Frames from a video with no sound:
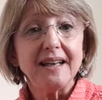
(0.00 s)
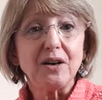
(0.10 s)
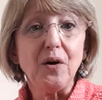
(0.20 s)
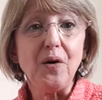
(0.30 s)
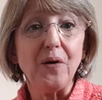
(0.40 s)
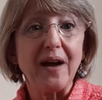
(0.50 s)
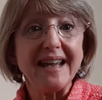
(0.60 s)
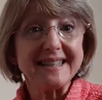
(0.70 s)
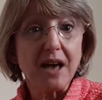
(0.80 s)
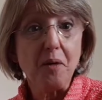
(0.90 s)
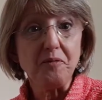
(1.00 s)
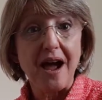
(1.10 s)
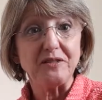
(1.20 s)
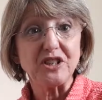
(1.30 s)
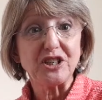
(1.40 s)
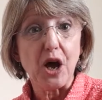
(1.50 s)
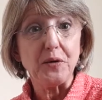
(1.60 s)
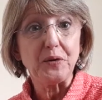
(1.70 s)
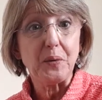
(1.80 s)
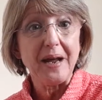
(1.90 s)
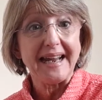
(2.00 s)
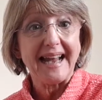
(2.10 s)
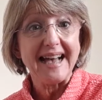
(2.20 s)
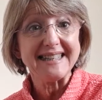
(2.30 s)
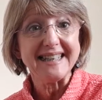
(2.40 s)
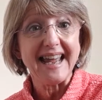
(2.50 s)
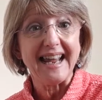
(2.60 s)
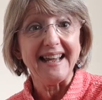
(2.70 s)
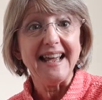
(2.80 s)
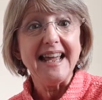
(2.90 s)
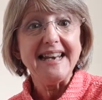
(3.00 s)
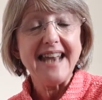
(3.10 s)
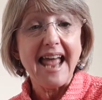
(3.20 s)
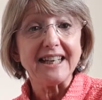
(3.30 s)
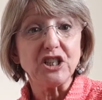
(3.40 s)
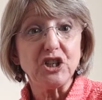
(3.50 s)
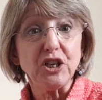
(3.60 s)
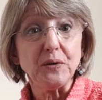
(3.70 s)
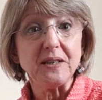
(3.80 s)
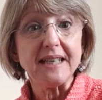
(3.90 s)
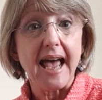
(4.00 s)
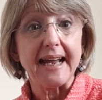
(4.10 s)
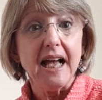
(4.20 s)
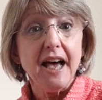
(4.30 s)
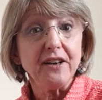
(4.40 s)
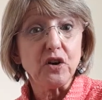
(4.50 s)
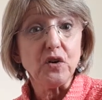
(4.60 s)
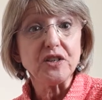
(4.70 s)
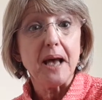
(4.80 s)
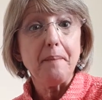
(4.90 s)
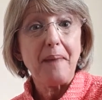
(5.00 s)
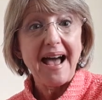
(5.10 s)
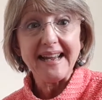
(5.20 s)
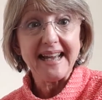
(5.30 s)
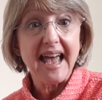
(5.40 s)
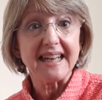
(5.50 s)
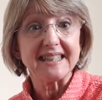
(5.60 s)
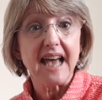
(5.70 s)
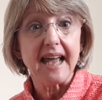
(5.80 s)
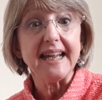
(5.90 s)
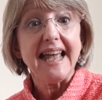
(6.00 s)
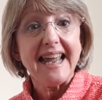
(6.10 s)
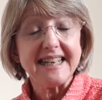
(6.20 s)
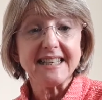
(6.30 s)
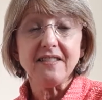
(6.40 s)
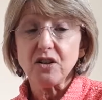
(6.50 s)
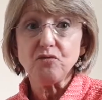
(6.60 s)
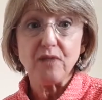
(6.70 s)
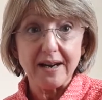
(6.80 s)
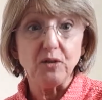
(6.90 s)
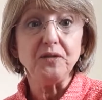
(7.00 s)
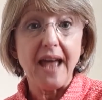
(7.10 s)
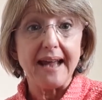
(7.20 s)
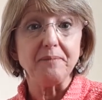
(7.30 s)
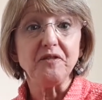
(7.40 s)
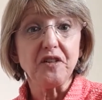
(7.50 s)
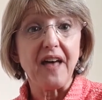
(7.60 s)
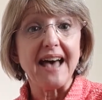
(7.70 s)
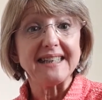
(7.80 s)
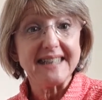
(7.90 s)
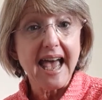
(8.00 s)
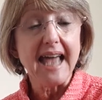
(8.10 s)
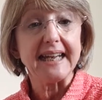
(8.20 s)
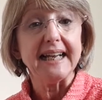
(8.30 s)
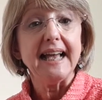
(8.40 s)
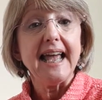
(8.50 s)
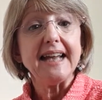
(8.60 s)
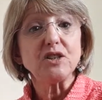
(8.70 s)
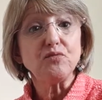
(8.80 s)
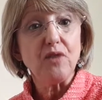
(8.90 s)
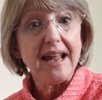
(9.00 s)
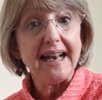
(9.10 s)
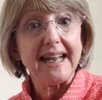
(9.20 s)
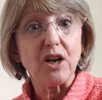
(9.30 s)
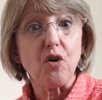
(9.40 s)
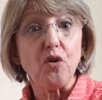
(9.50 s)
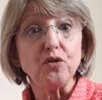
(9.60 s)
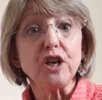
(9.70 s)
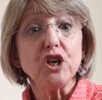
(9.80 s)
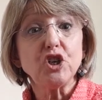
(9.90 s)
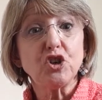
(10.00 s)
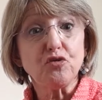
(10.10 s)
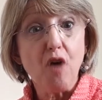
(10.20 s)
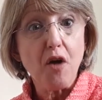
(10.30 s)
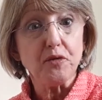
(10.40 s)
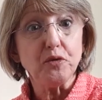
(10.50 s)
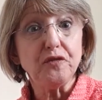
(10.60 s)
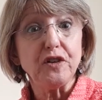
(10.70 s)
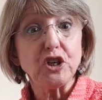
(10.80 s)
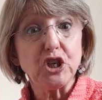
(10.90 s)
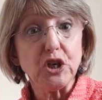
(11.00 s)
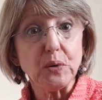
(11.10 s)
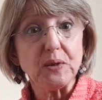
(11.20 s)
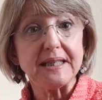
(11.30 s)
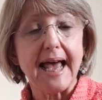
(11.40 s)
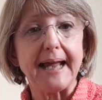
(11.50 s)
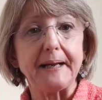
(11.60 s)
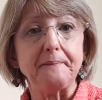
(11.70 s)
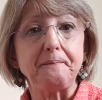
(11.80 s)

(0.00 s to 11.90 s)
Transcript: Oh, it's come round so quick, hasn't it? Next Tuesday. And of course, Pancake Day isn't the real name for that day. It's really called Shrove Tuesday.